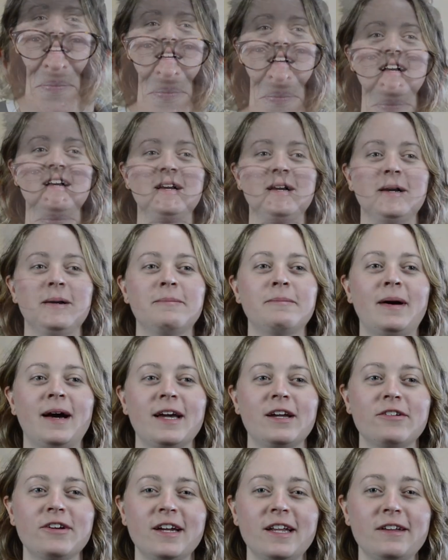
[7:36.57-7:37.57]
My
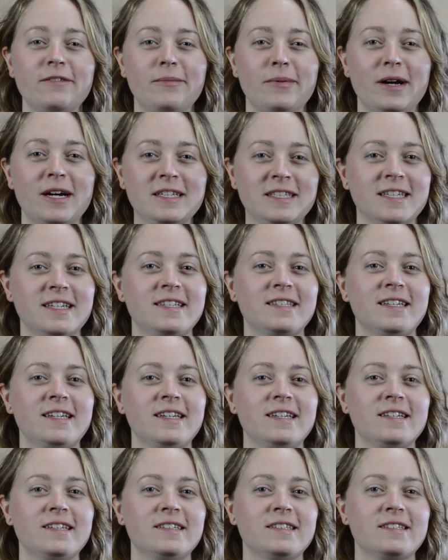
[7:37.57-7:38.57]
creative process
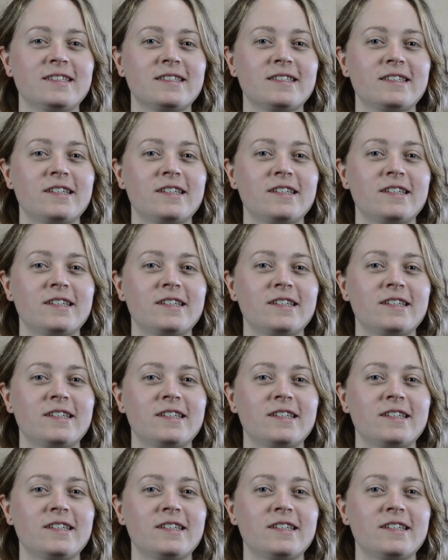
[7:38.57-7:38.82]
is